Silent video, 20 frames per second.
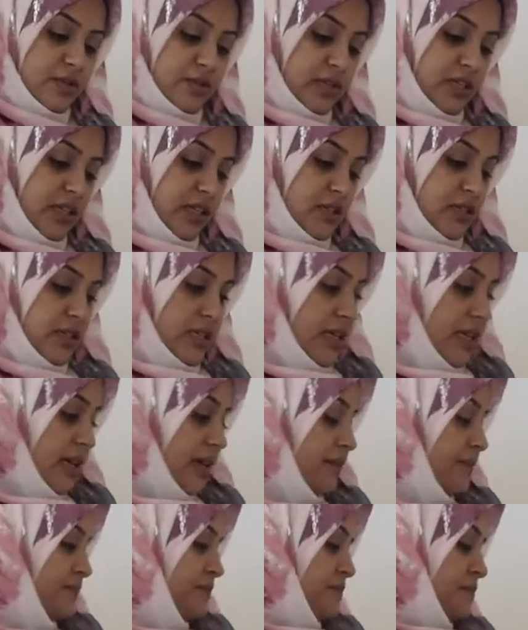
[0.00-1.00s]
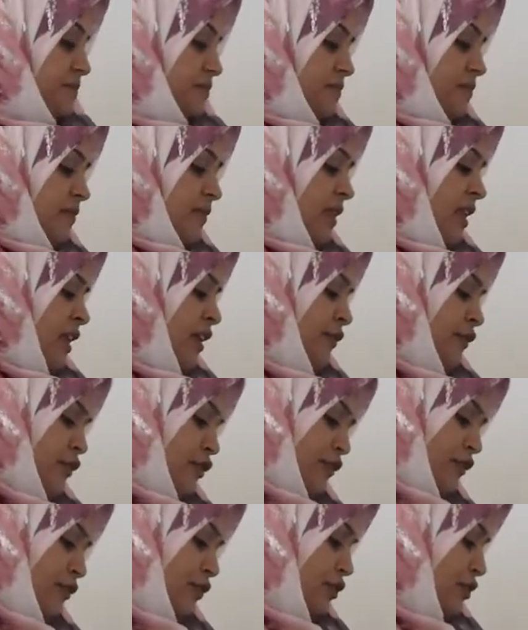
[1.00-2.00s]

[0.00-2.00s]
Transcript: need today. I've got a few